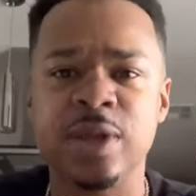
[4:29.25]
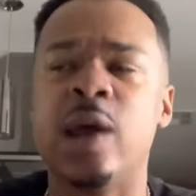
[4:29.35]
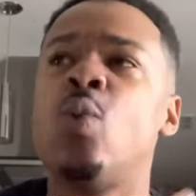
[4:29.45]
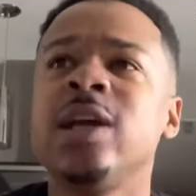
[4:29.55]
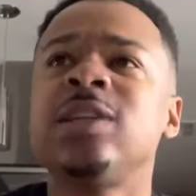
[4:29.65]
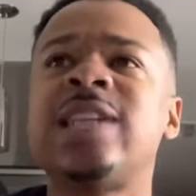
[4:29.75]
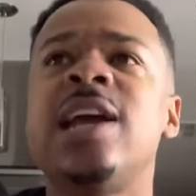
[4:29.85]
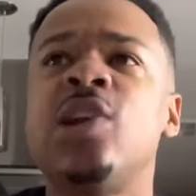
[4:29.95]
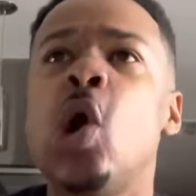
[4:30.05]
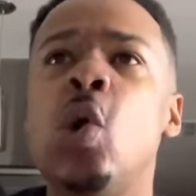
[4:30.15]
And once they
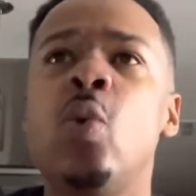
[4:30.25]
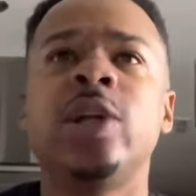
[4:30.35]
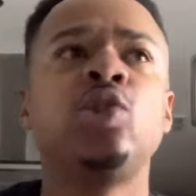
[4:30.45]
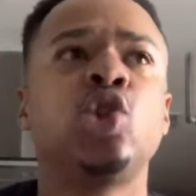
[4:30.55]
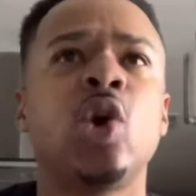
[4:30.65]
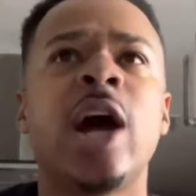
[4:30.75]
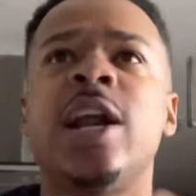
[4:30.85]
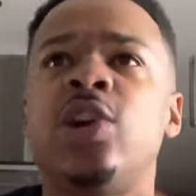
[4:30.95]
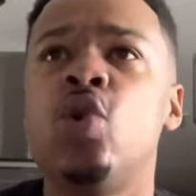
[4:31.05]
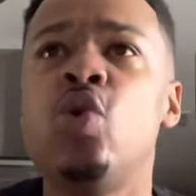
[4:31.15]
know what you're trying
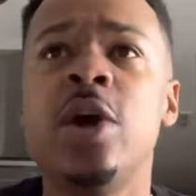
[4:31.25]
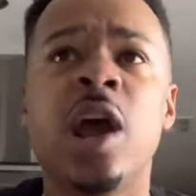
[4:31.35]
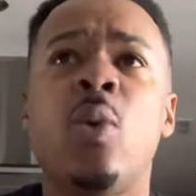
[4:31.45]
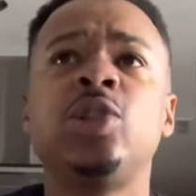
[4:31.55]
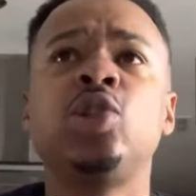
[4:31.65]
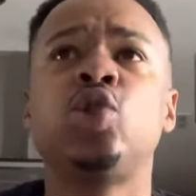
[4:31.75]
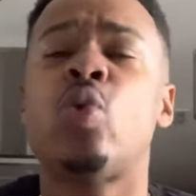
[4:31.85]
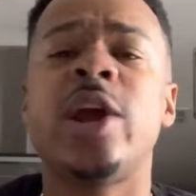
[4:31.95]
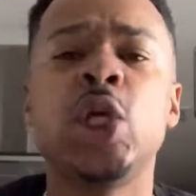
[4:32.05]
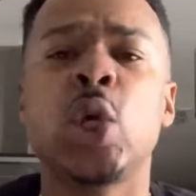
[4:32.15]
to do and what you
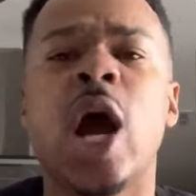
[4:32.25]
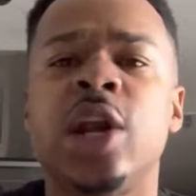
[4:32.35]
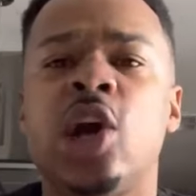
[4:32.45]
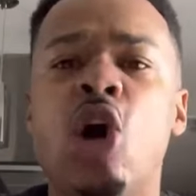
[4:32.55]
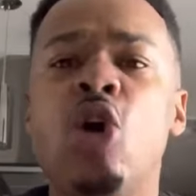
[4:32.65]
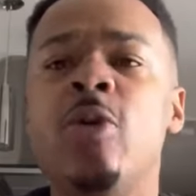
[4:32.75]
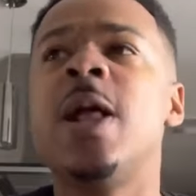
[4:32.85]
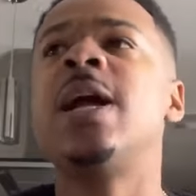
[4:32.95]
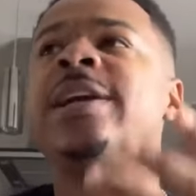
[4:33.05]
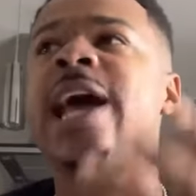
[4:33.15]
where you're trying to go,
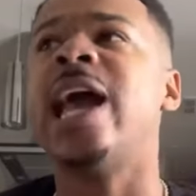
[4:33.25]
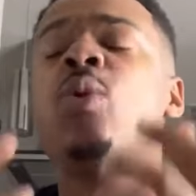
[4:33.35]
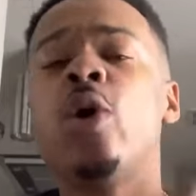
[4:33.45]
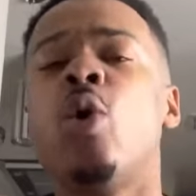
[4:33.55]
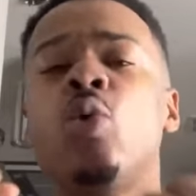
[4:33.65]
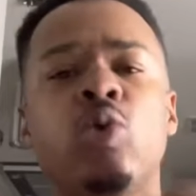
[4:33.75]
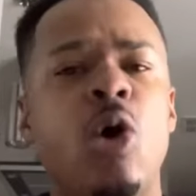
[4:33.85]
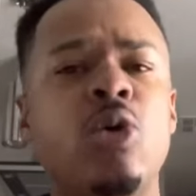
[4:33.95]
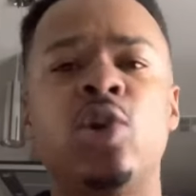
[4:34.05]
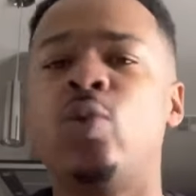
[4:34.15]
they will
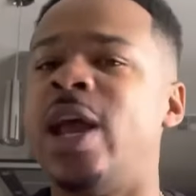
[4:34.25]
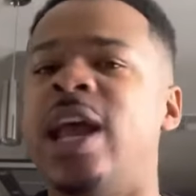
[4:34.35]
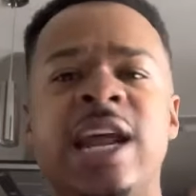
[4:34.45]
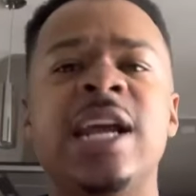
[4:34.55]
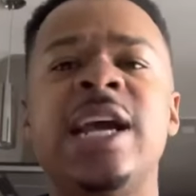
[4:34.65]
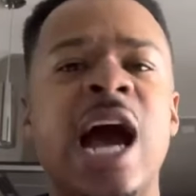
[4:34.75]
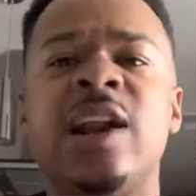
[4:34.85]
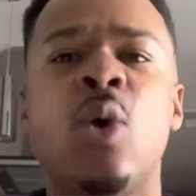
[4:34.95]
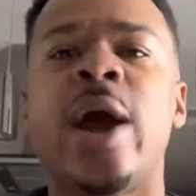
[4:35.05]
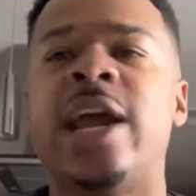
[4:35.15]
wrong you in any kind of way.